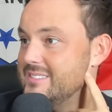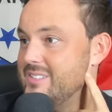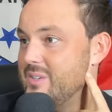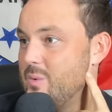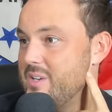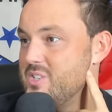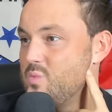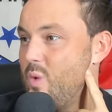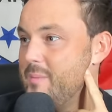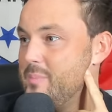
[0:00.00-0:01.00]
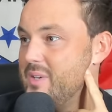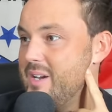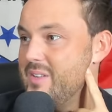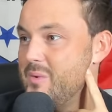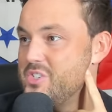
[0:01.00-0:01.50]
You know, there wasn't just one
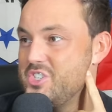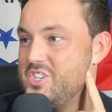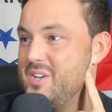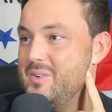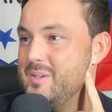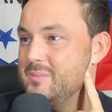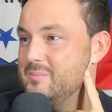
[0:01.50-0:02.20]
player that was just killing them.